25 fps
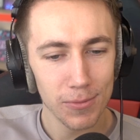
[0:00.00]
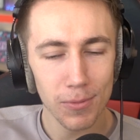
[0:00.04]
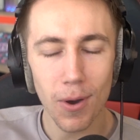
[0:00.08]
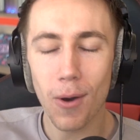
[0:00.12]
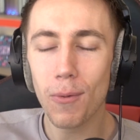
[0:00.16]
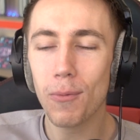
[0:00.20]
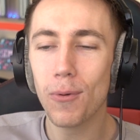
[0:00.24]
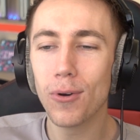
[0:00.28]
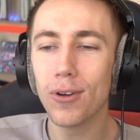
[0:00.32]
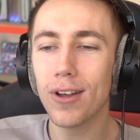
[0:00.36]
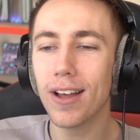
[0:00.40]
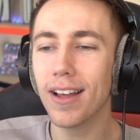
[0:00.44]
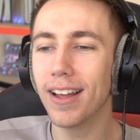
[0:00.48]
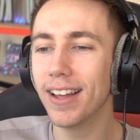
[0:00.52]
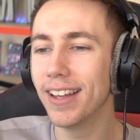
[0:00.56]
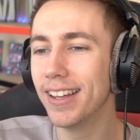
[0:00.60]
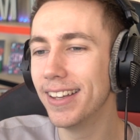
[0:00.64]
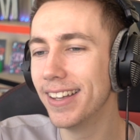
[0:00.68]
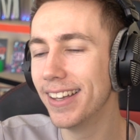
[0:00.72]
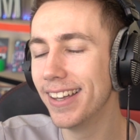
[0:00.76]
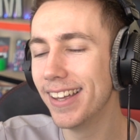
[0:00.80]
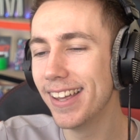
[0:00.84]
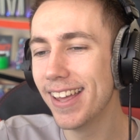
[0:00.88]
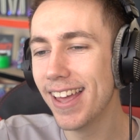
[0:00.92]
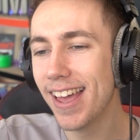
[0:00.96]
Well, what...
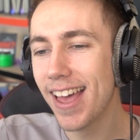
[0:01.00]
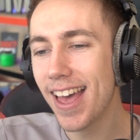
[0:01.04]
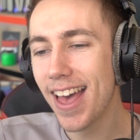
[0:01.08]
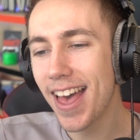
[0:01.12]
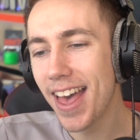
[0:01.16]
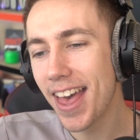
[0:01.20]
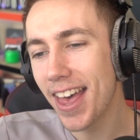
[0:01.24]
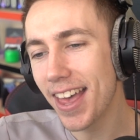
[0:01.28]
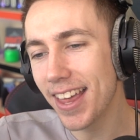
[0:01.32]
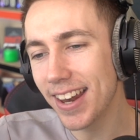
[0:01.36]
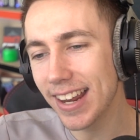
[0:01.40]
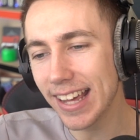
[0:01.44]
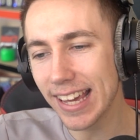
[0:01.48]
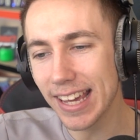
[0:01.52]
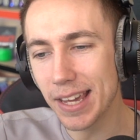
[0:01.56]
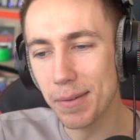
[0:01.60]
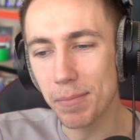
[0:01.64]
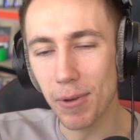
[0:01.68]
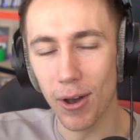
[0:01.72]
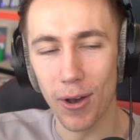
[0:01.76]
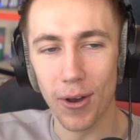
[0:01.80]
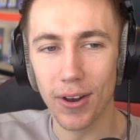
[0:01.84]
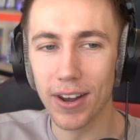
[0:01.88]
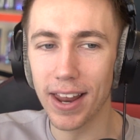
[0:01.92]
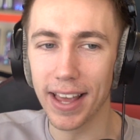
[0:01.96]
An
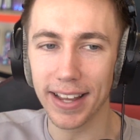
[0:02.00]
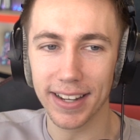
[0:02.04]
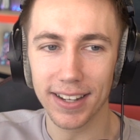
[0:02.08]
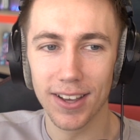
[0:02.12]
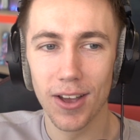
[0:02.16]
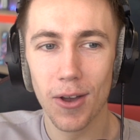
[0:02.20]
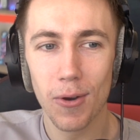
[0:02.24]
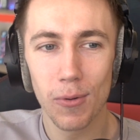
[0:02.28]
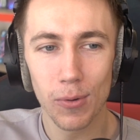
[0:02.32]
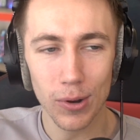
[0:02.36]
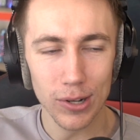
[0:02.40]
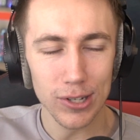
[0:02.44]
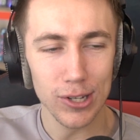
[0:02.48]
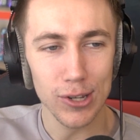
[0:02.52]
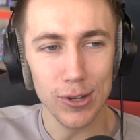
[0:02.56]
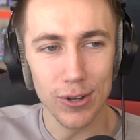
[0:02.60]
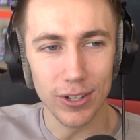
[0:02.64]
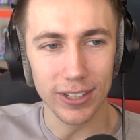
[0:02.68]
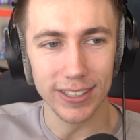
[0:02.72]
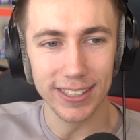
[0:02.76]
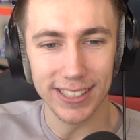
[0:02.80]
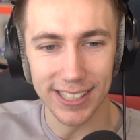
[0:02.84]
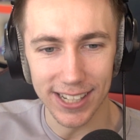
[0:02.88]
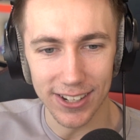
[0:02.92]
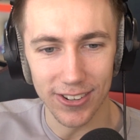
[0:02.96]
emo... Like, what do you
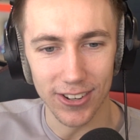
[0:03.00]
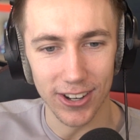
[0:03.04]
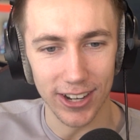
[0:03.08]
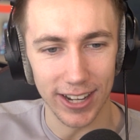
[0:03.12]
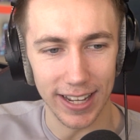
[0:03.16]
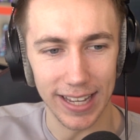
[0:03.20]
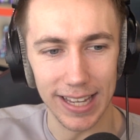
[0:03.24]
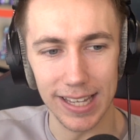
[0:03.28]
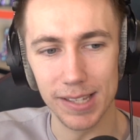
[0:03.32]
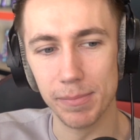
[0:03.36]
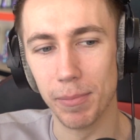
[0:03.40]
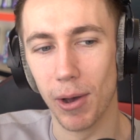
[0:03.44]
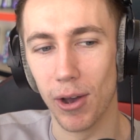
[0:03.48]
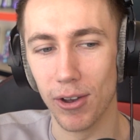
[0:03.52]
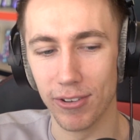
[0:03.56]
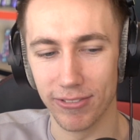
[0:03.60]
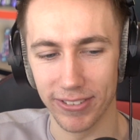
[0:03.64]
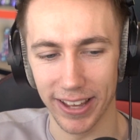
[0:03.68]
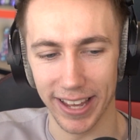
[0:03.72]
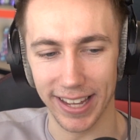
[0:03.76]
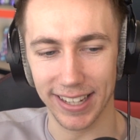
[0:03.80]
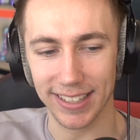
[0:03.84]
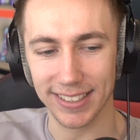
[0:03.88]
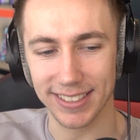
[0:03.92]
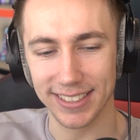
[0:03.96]
consider an emo
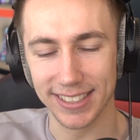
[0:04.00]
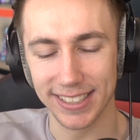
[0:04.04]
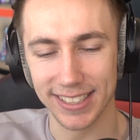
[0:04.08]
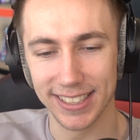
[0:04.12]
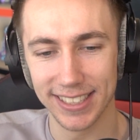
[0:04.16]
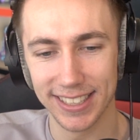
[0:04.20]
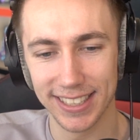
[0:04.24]
phase?